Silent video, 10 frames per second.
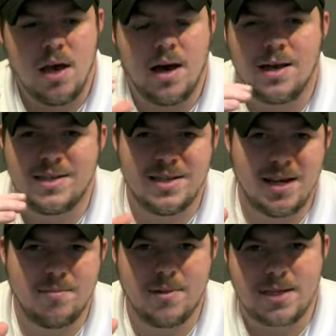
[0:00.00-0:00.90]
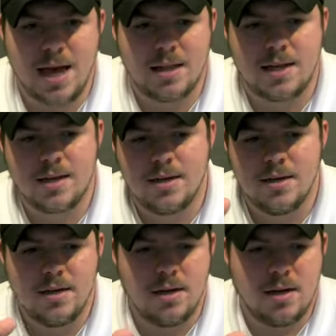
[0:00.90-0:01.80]
Uh, it's not metallic.
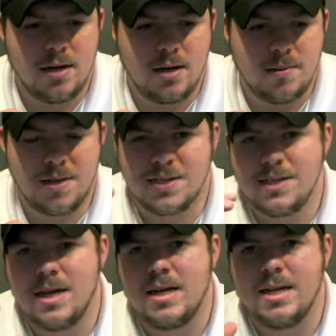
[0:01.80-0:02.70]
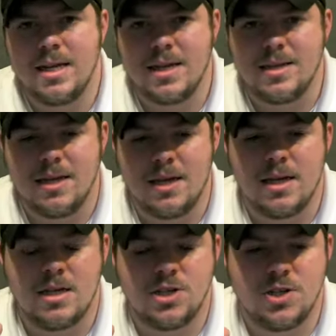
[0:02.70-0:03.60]
Uh, it's not nicotine.
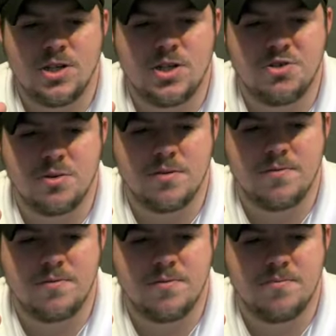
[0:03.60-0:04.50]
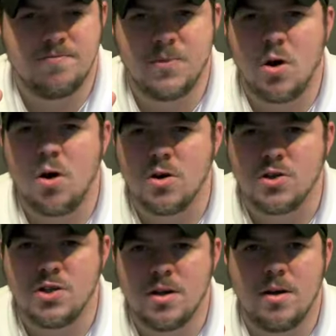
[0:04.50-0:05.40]
It's just sort of
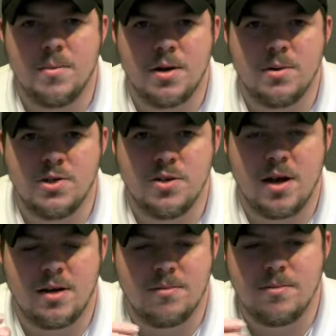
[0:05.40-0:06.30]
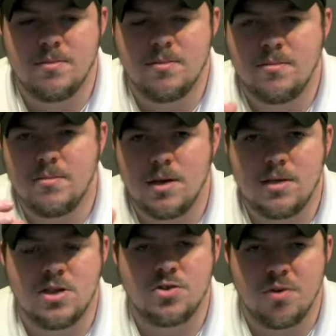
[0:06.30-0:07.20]
harsh. Uh, I'm not quite sure how to uh,
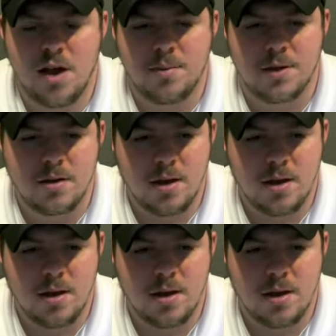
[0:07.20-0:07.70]
describe it.